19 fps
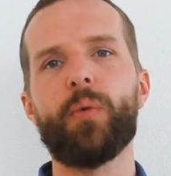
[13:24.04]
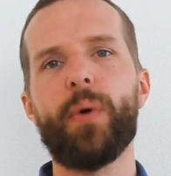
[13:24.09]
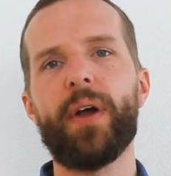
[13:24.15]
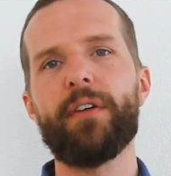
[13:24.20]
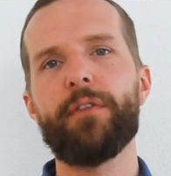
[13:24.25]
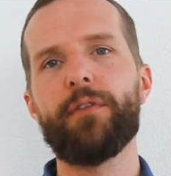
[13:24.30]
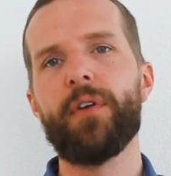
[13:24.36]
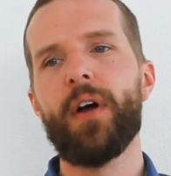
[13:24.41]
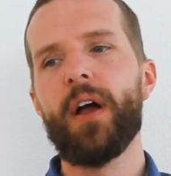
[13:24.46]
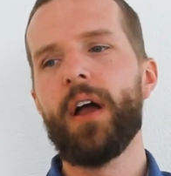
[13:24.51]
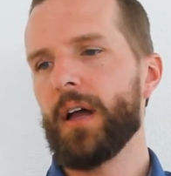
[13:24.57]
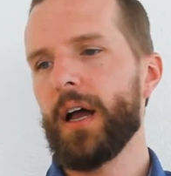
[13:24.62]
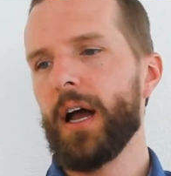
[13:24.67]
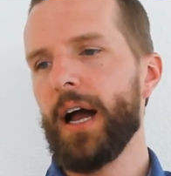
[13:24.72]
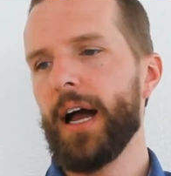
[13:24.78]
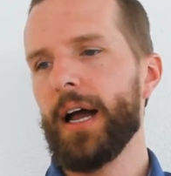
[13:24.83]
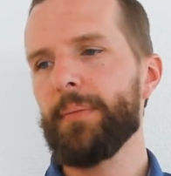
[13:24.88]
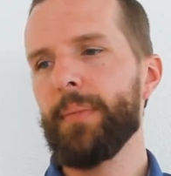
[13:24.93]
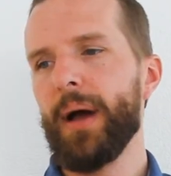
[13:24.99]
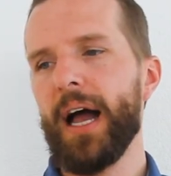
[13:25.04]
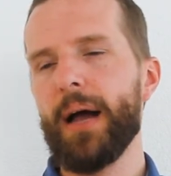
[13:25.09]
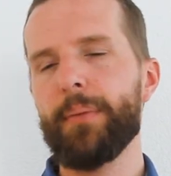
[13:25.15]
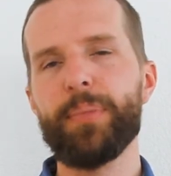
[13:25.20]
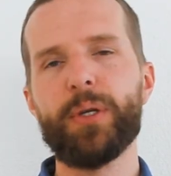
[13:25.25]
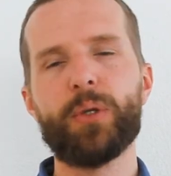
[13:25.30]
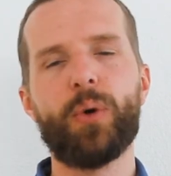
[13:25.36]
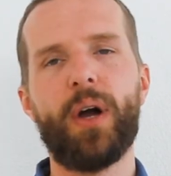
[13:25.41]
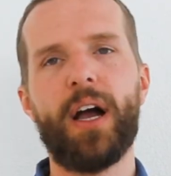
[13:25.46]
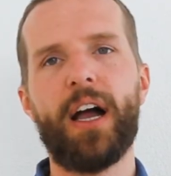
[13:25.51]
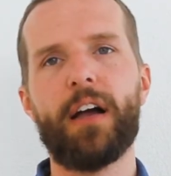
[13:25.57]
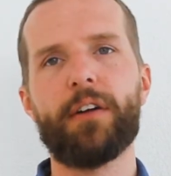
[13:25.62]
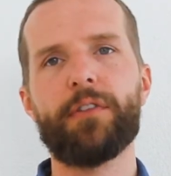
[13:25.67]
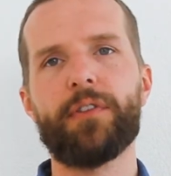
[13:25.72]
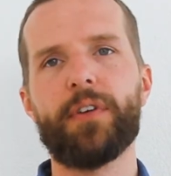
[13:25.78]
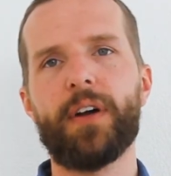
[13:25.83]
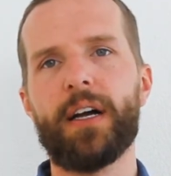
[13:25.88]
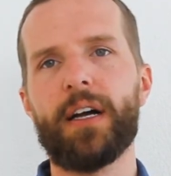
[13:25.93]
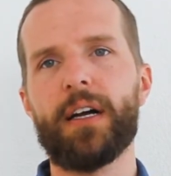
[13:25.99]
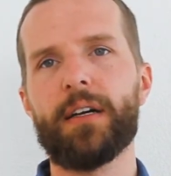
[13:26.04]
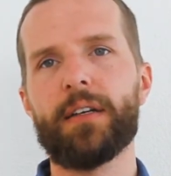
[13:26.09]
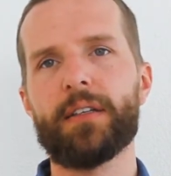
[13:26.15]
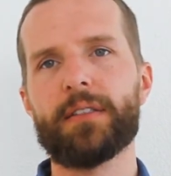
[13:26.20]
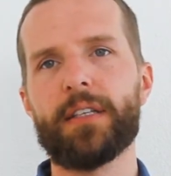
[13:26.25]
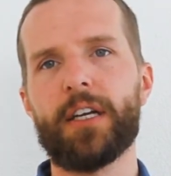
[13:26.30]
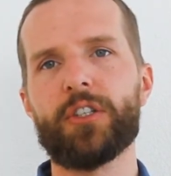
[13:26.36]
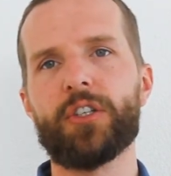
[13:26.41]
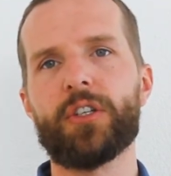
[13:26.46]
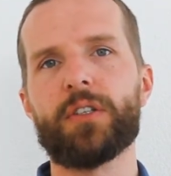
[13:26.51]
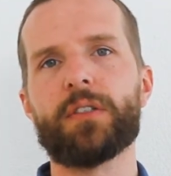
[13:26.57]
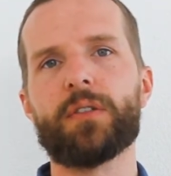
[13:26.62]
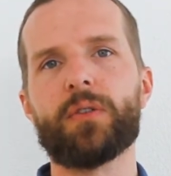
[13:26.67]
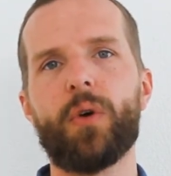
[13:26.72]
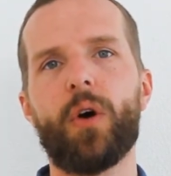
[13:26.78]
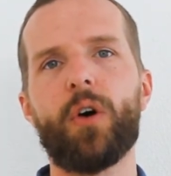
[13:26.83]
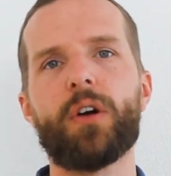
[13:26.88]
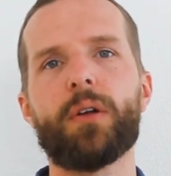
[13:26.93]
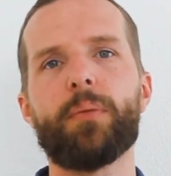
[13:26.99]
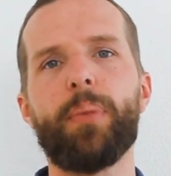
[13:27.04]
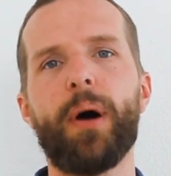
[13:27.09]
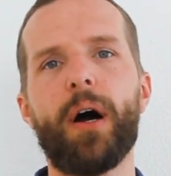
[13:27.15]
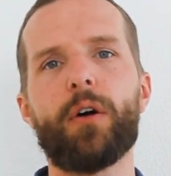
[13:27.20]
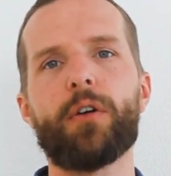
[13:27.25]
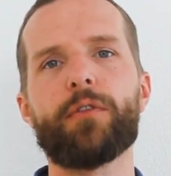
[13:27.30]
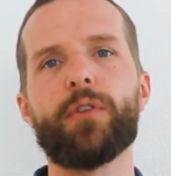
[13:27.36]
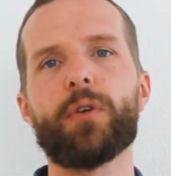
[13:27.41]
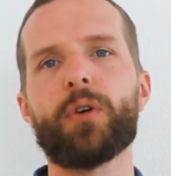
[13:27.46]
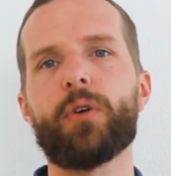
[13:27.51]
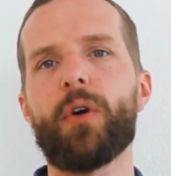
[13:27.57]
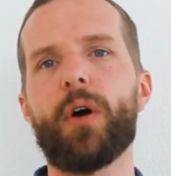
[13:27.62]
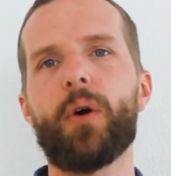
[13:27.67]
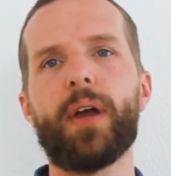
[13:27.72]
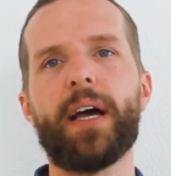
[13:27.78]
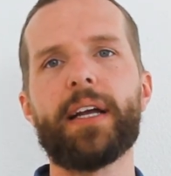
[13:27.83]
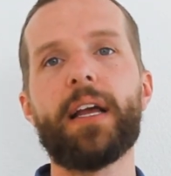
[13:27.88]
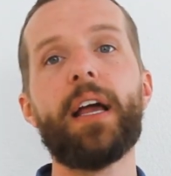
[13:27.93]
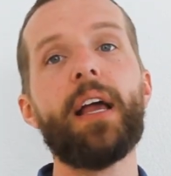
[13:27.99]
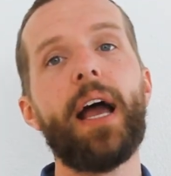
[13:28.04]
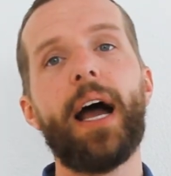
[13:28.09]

with. I'm happy to have such a strong and powerful grow light.